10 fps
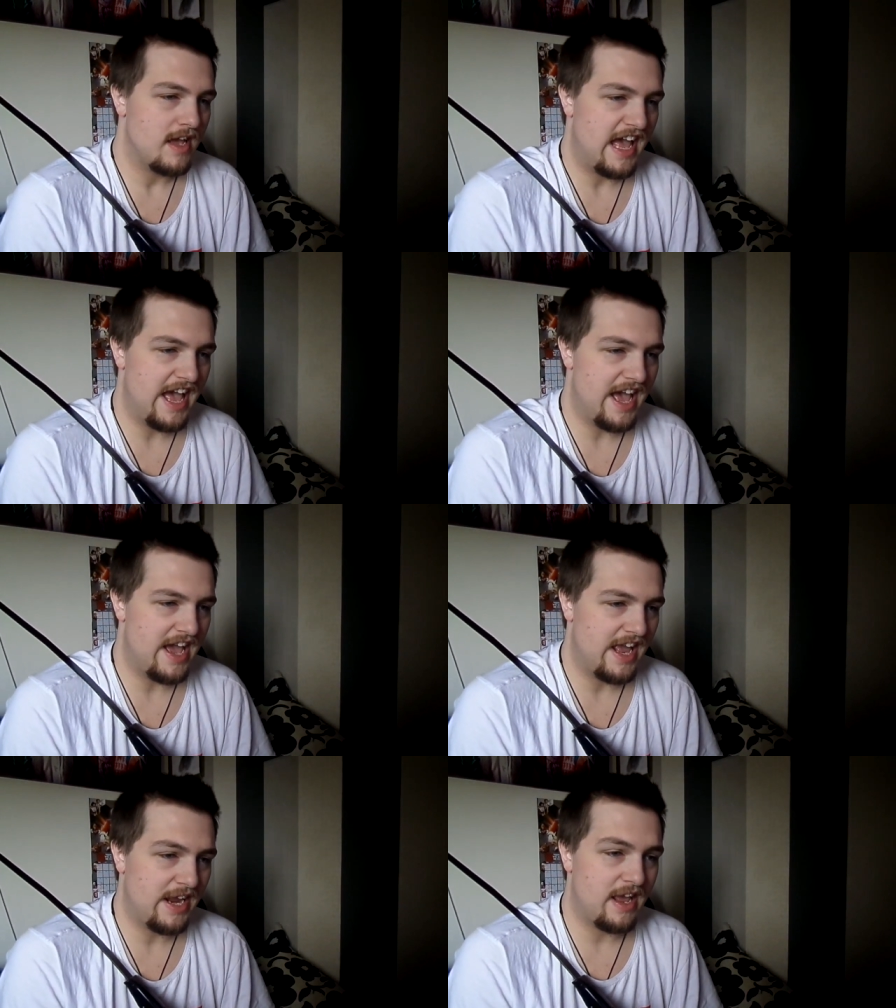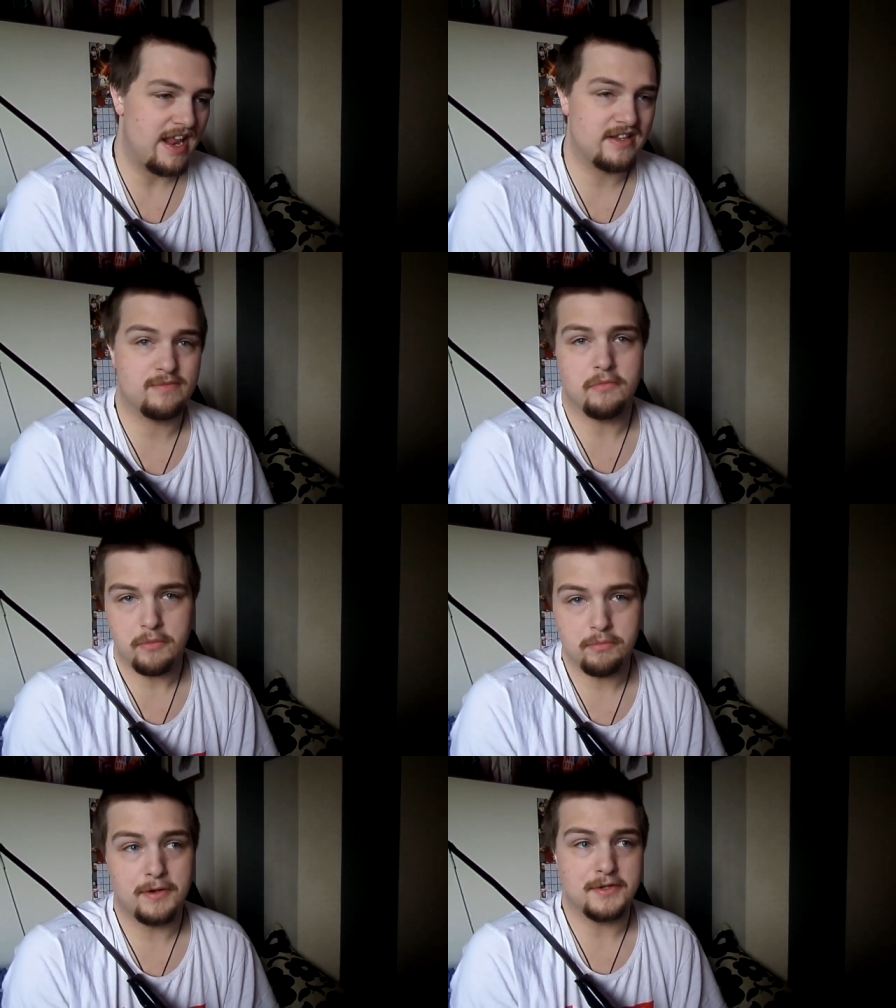Uh, he and...
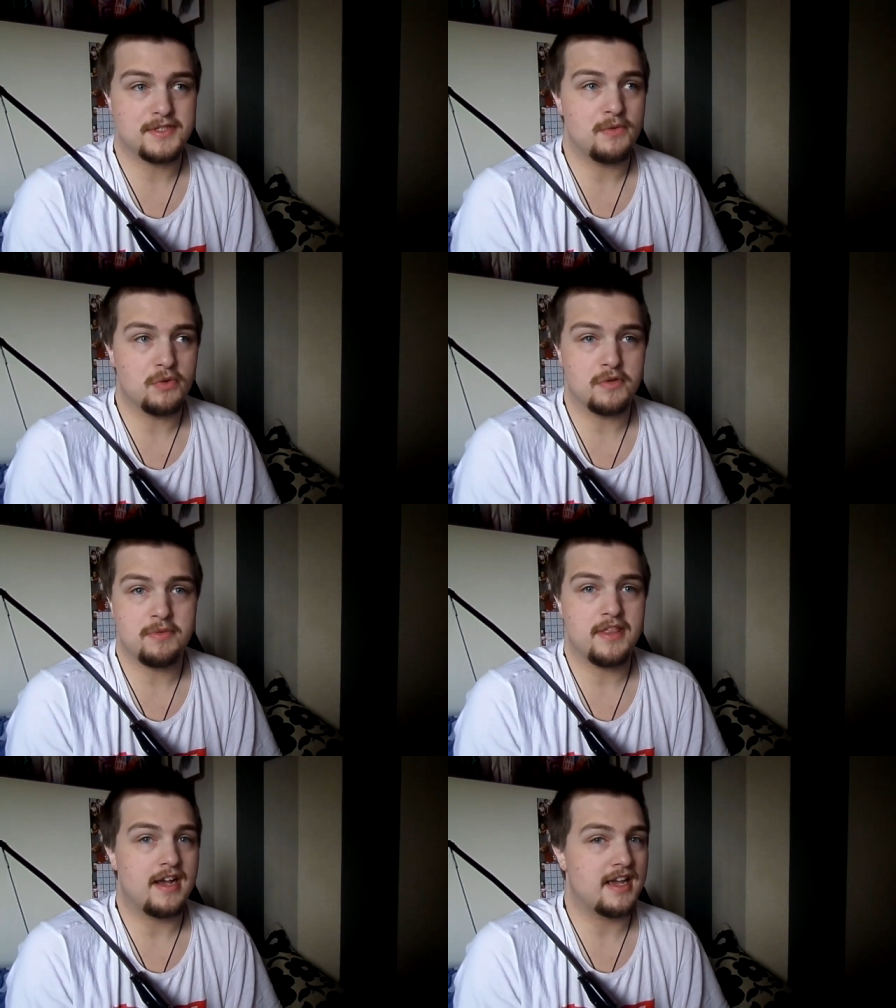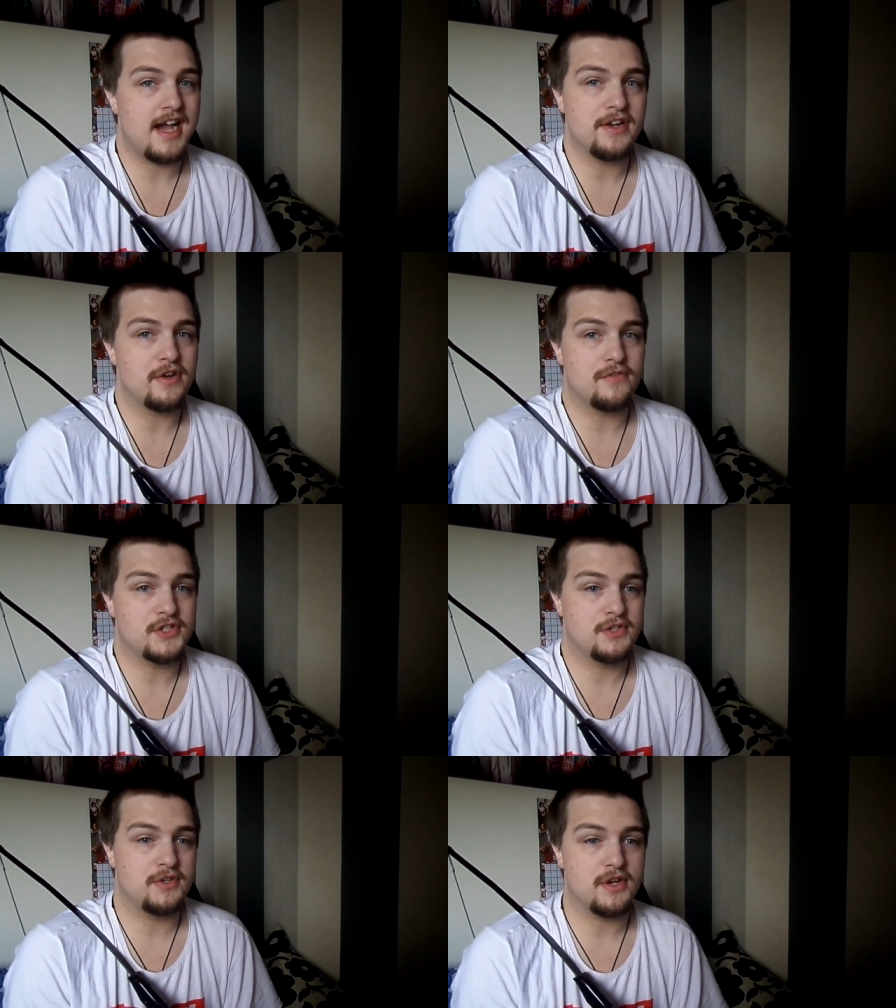Plus, he wouldn't be that kind enough
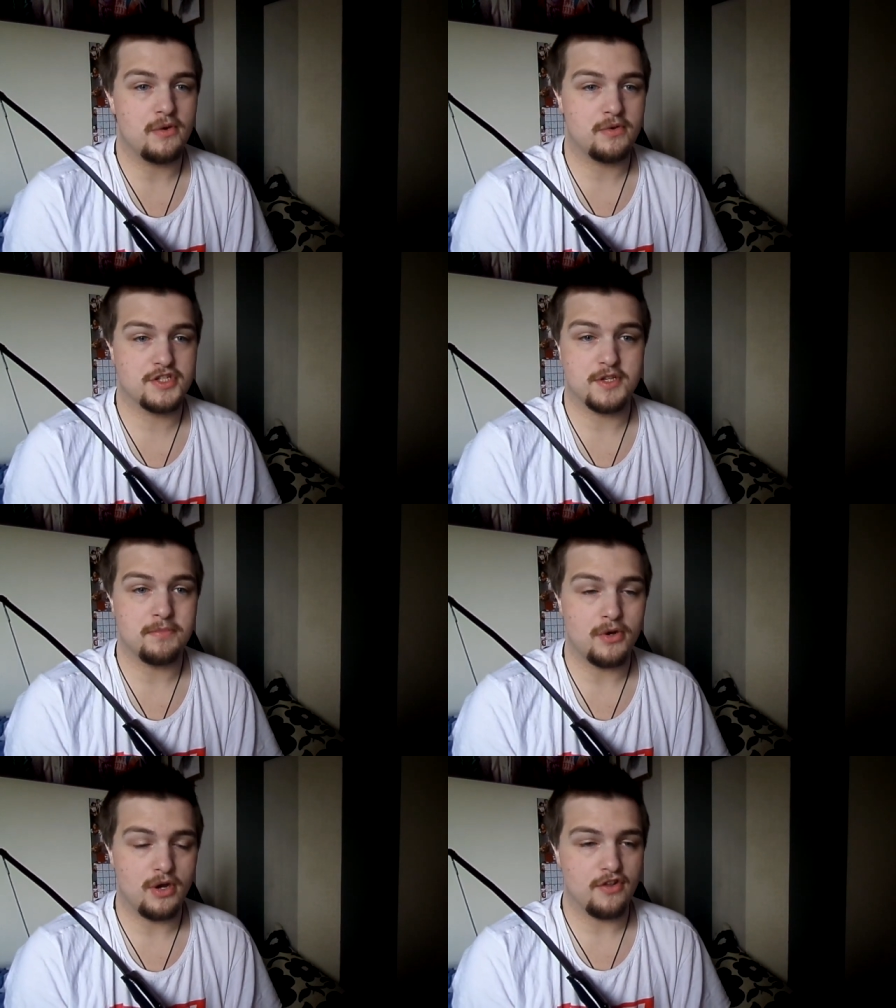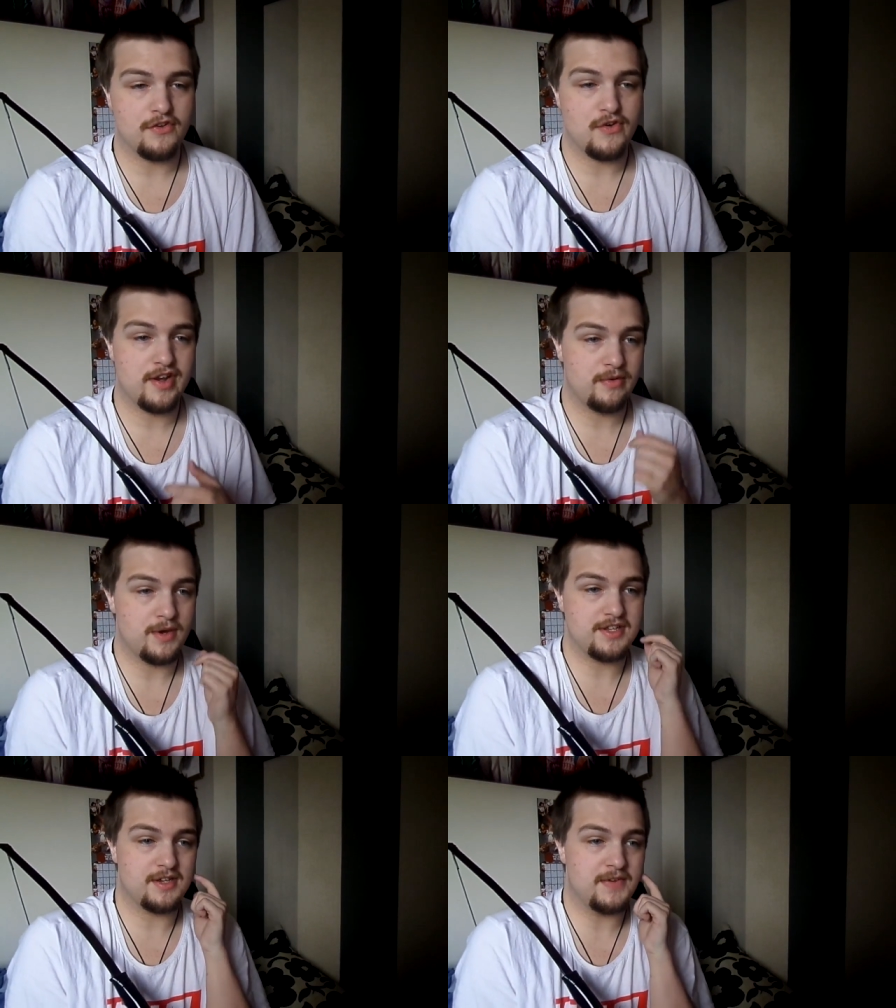to, you know, support Oliver
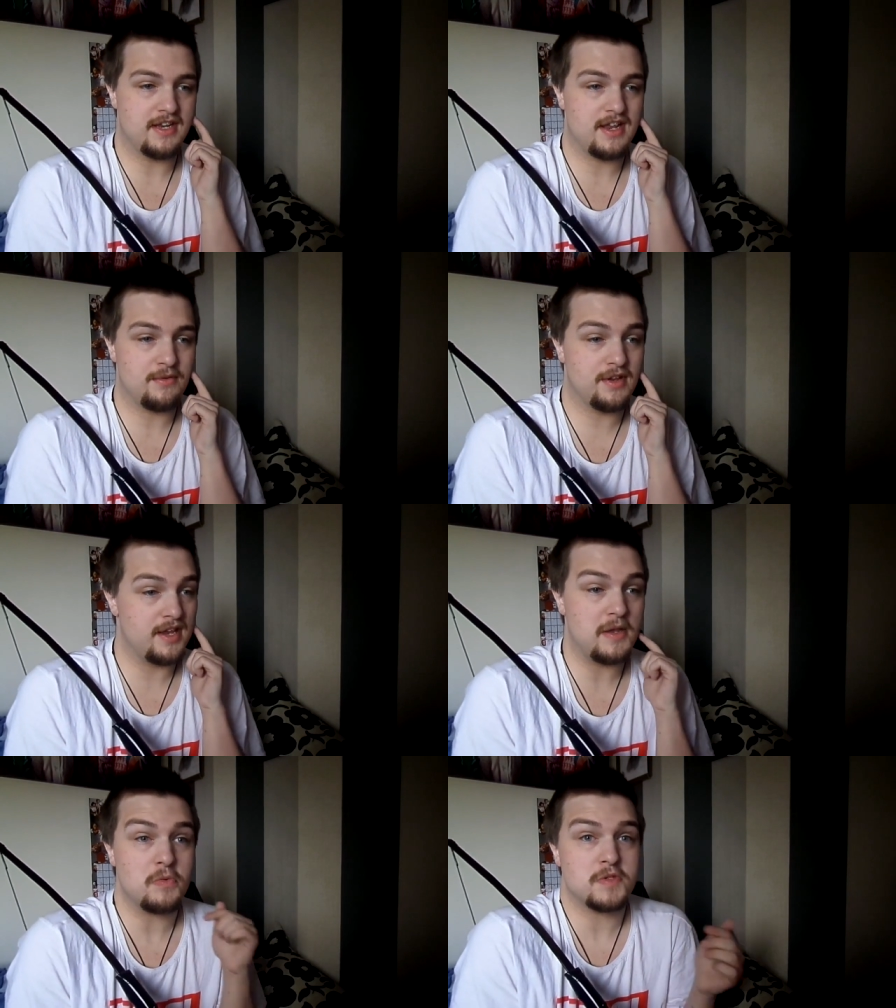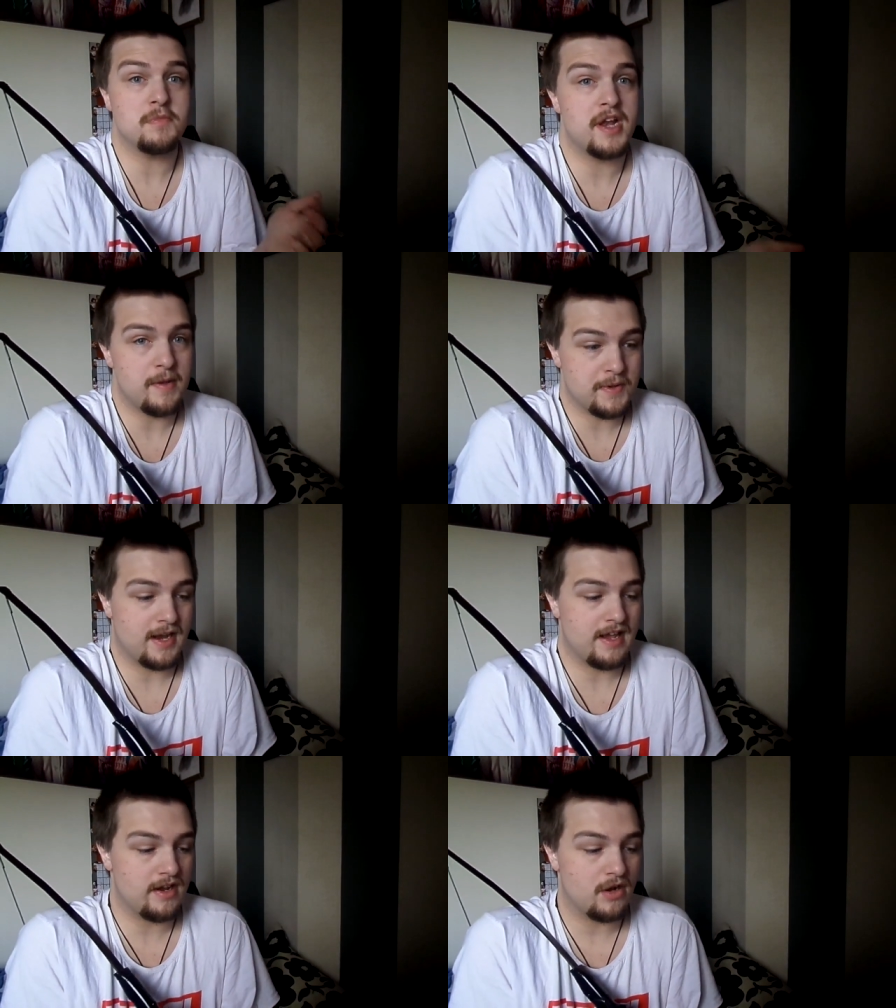anyways. I mean, he he was
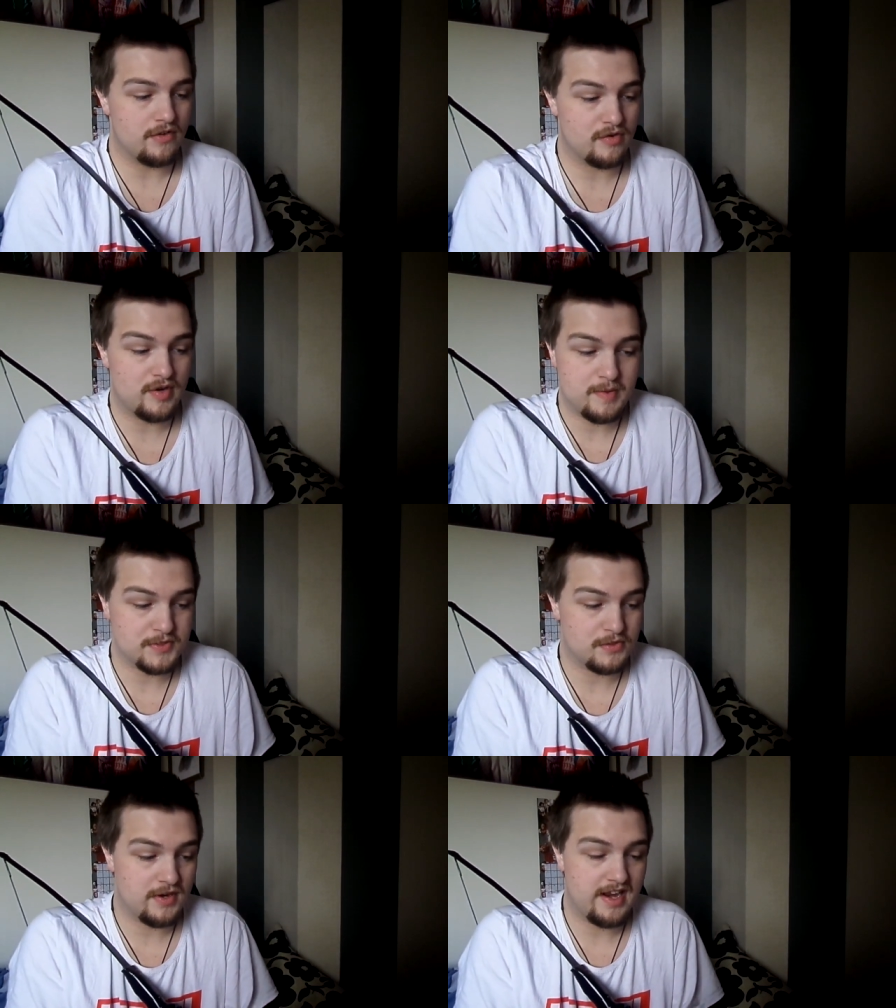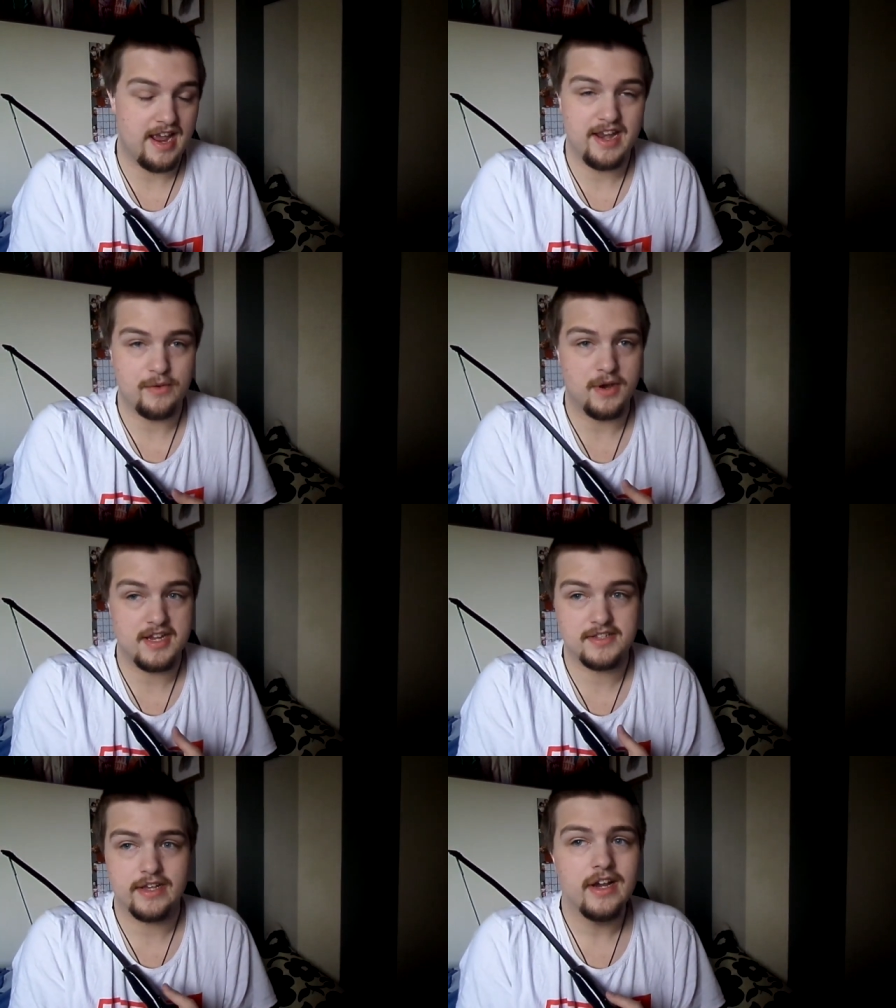manipulating Oliver in episode eight
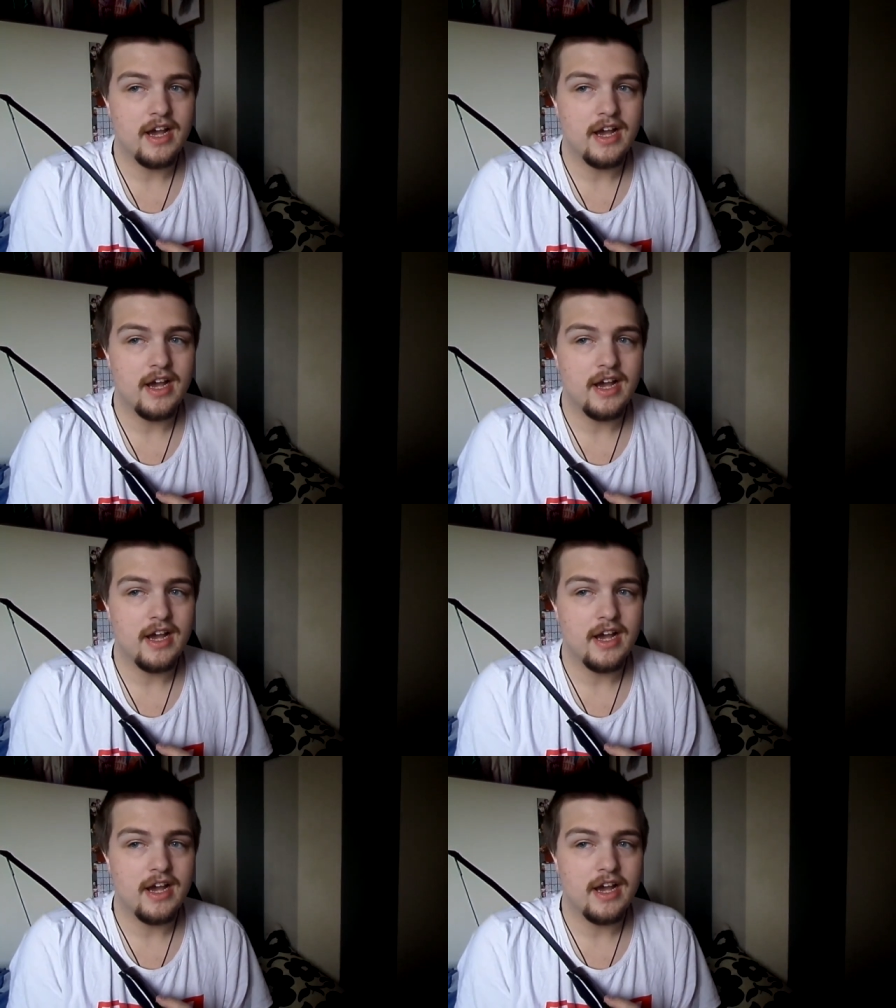anyways.